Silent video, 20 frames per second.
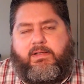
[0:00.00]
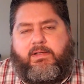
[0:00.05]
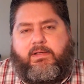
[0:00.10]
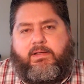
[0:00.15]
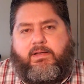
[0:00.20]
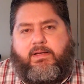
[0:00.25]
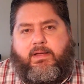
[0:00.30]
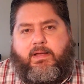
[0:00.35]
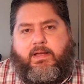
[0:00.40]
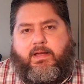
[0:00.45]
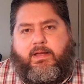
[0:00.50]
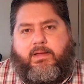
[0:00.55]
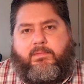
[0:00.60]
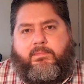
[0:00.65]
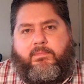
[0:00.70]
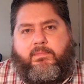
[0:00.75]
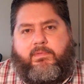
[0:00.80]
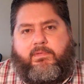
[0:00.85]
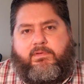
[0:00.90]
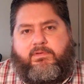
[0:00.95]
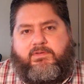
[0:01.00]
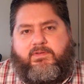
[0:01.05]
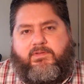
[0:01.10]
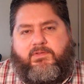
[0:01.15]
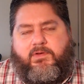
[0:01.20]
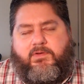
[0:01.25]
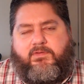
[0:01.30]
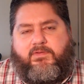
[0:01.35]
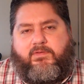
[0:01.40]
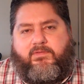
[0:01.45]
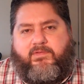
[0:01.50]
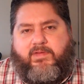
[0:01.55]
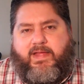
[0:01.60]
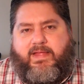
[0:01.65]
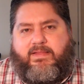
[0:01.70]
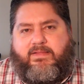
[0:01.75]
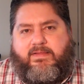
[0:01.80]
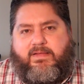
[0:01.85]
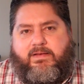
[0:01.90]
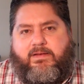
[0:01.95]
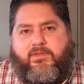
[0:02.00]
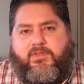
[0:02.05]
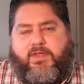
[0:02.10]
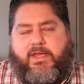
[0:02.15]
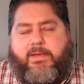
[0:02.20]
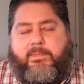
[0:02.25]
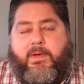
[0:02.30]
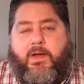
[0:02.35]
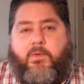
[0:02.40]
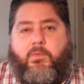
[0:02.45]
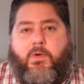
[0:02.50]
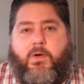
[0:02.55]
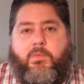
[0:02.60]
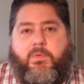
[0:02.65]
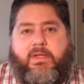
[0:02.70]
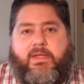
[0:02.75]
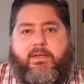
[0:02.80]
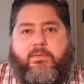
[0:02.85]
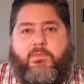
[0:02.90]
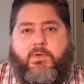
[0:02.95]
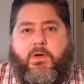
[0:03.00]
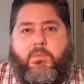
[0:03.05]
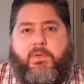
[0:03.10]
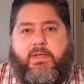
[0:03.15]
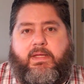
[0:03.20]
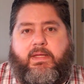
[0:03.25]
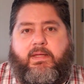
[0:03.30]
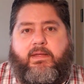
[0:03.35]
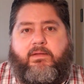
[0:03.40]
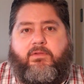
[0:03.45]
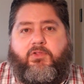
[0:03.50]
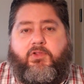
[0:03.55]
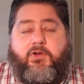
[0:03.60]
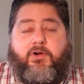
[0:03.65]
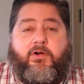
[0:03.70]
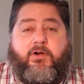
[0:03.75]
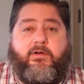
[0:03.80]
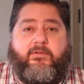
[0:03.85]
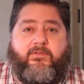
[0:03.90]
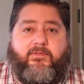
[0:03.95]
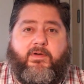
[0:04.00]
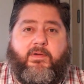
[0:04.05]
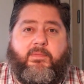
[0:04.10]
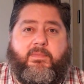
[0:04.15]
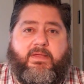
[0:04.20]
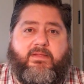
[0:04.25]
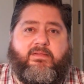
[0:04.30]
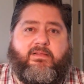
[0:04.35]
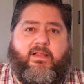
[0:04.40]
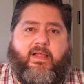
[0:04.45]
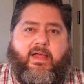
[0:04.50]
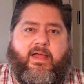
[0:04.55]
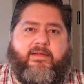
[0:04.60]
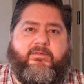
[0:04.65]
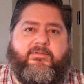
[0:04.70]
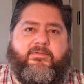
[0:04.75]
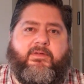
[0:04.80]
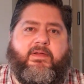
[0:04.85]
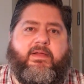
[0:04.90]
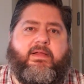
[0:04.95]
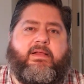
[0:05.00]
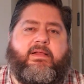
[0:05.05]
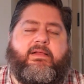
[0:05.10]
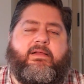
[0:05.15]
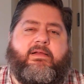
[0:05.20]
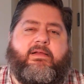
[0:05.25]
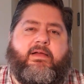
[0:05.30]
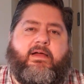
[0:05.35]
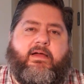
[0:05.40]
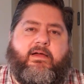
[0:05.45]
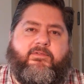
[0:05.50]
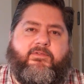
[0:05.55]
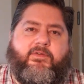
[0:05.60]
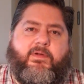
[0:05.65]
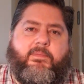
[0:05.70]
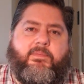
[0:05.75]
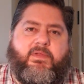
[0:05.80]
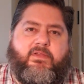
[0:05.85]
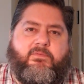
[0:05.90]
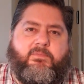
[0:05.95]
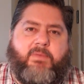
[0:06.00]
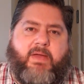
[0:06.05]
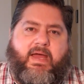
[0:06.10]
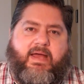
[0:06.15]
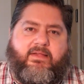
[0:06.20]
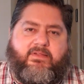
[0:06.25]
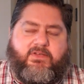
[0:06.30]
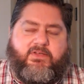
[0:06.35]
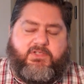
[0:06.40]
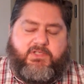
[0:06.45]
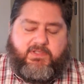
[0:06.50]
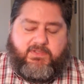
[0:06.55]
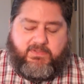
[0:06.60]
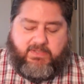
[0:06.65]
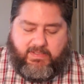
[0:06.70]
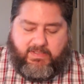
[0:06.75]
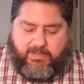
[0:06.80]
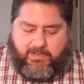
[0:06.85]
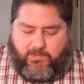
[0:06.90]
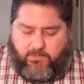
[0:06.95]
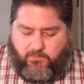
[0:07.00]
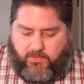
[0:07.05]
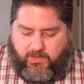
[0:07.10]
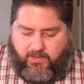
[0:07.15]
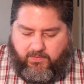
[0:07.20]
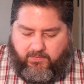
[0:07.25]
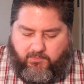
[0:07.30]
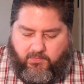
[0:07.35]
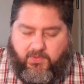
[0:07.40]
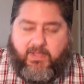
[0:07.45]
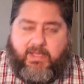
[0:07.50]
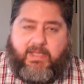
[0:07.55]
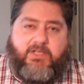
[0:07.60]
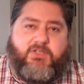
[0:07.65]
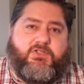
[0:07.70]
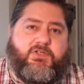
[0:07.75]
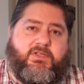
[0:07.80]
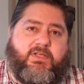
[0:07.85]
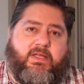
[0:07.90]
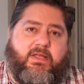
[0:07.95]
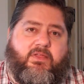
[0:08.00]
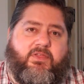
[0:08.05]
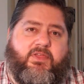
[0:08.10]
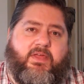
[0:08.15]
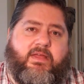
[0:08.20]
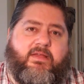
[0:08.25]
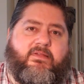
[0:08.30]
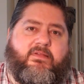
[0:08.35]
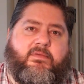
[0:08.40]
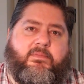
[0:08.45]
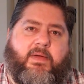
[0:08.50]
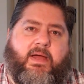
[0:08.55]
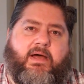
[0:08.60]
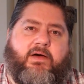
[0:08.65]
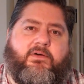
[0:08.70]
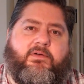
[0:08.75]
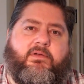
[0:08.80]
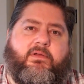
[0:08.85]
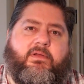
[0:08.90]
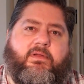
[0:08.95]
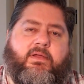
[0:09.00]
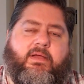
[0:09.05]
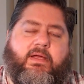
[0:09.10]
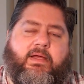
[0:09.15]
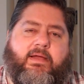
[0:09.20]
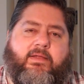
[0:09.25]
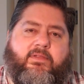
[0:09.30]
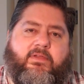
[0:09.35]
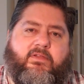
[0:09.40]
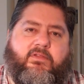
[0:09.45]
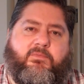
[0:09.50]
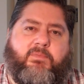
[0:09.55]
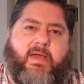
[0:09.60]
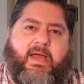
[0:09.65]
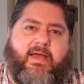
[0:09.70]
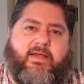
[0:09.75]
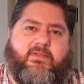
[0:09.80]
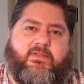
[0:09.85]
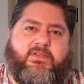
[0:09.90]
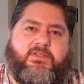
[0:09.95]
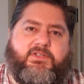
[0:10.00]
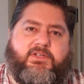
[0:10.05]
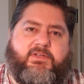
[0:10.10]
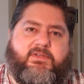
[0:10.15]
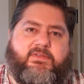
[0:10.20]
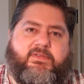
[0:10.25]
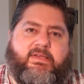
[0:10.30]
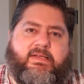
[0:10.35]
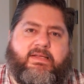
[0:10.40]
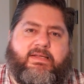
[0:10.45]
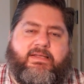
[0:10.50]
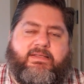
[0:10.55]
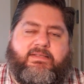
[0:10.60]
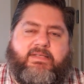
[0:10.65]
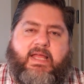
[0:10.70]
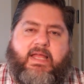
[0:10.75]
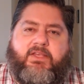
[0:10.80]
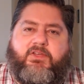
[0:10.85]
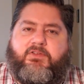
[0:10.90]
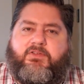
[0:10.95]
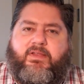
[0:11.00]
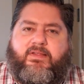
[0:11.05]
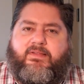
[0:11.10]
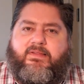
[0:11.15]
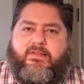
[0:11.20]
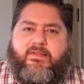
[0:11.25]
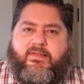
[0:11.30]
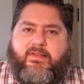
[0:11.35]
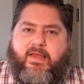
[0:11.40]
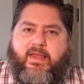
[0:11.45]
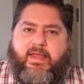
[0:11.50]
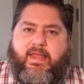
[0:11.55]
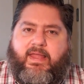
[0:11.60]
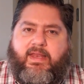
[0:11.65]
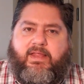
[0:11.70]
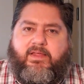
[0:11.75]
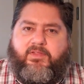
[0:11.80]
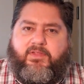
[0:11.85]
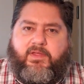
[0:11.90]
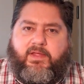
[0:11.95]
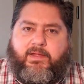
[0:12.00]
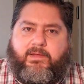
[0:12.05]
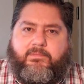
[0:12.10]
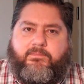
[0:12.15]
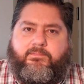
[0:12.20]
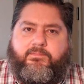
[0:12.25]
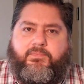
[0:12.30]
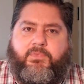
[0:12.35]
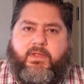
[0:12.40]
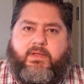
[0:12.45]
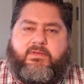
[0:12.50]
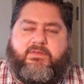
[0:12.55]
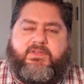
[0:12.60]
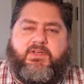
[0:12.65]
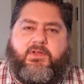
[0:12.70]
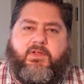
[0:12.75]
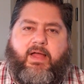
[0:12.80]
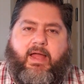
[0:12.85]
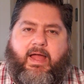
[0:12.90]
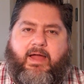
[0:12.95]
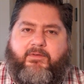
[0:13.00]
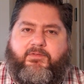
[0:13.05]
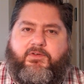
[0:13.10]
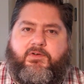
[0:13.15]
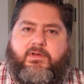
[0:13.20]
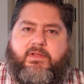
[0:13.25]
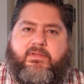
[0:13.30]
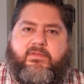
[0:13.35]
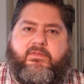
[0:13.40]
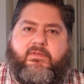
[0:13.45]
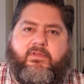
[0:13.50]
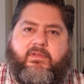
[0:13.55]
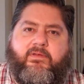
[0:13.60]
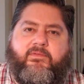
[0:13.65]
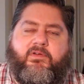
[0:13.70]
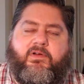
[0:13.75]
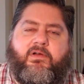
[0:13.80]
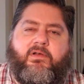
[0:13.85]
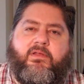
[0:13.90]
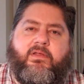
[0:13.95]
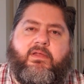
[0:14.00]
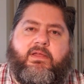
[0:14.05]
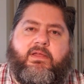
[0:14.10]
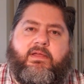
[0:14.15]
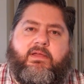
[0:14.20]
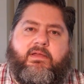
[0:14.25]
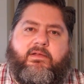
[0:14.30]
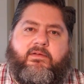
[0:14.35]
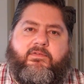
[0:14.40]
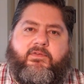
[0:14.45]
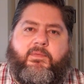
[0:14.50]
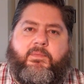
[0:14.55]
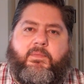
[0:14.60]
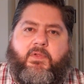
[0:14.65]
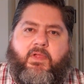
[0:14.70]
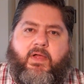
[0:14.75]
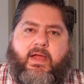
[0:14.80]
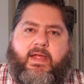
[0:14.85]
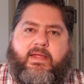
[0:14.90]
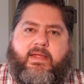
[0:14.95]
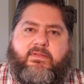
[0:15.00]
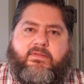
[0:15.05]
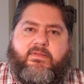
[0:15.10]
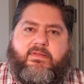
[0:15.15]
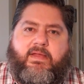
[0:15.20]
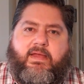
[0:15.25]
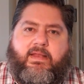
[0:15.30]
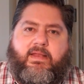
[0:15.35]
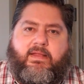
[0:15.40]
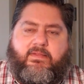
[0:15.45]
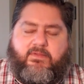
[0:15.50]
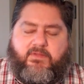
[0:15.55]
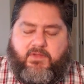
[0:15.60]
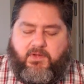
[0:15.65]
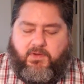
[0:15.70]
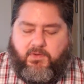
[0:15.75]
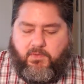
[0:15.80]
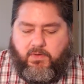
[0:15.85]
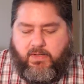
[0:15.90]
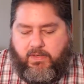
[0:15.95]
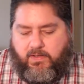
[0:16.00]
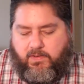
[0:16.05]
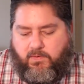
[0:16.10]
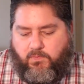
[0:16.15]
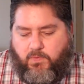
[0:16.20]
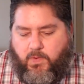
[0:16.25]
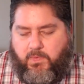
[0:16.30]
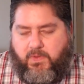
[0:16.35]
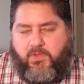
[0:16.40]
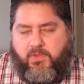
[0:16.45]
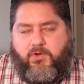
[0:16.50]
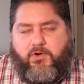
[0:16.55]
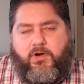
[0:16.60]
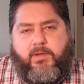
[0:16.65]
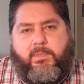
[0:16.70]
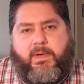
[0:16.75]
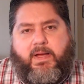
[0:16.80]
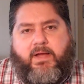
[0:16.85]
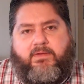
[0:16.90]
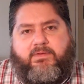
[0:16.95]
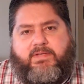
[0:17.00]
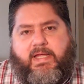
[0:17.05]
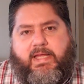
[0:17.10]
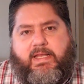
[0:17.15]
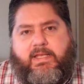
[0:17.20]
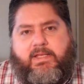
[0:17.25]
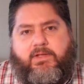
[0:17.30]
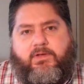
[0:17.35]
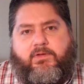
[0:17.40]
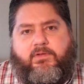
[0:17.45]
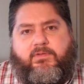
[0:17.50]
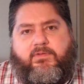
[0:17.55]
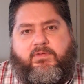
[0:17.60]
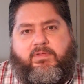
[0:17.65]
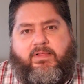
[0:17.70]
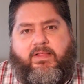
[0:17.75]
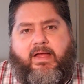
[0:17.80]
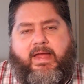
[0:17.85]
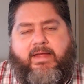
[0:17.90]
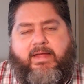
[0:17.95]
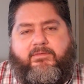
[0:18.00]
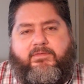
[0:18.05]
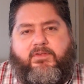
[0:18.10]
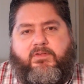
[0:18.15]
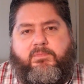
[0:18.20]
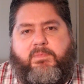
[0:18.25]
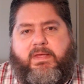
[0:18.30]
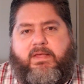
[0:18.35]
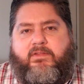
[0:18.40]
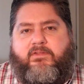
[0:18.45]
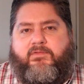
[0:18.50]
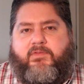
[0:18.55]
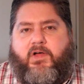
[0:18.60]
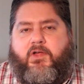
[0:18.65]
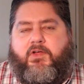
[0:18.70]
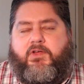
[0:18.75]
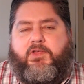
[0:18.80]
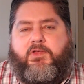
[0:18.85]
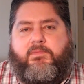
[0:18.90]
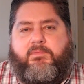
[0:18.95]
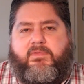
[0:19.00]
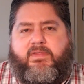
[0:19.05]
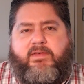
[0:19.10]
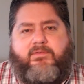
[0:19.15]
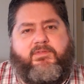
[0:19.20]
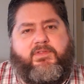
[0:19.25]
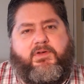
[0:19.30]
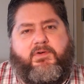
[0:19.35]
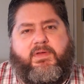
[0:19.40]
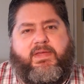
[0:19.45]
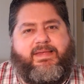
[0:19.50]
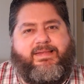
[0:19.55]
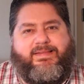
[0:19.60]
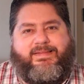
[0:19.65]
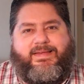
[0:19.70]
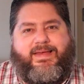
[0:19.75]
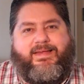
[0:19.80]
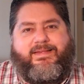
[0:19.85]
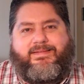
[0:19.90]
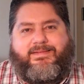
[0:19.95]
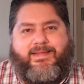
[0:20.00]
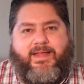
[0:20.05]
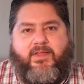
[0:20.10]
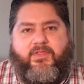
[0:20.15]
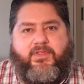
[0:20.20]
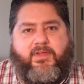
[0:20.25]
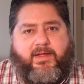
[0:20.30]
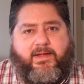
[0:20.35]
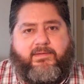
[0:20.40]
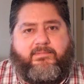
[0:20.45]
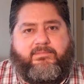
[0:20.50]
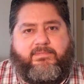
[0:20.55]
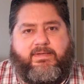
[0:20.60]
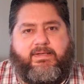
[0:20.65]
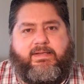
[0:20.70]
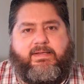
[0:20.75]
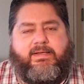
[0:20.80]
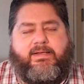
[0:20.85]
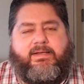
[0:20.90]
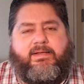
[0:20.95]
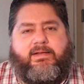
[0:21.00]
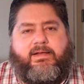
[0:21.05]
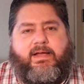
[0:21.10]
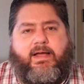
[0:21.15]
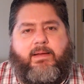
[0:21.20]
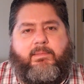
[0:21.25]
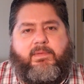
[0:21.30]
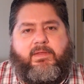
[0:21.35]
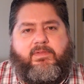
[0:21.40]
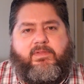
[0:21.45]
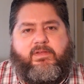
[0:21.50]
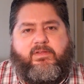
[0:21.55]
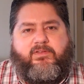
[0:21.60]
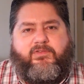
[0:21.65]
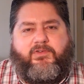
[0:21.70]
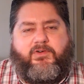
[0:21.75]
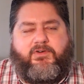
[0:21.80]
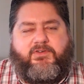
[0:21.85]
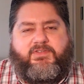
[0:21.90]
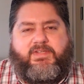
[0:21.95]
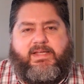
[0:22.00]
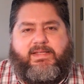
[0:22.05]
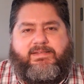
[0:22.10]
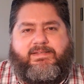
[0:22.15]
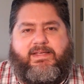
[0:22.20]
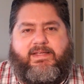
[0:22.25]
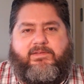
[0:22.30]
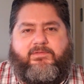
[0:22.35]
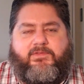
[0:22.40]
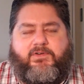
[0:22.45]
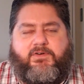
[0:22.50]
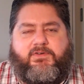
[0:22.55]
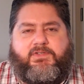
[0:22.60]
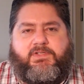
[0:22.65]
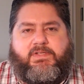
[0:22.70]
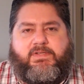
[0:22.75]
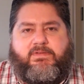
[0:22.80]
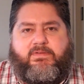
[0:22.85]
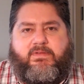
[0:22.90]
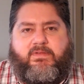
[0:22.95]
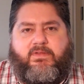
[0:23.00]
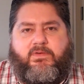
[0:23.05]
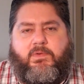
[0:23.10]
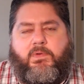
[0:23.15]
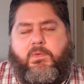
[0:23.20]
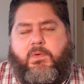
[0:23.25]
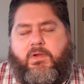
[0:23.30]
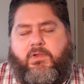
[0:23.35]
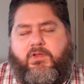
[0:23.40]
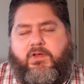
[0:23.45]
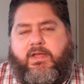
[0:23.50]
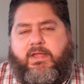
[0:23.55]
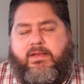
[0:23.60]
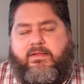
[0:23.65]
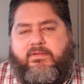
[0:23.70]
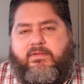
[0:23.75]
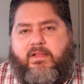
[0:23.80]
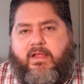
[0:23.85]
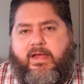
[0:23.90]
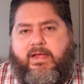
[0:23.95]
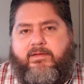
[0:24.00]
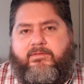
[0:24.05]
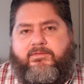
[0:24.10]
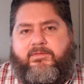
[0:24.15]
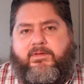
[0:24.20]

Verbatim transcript: um, to those events and to think about what we what we learn from his life uh, from these passages. One of the really interesting things about uh, this passage is Daniel doesn't say anything until after he's delivered from the lion's den. And so what we learn about Daniel's life speaks volumes, even though he says nothing um, in these first 18 verses. And so we want to look at his life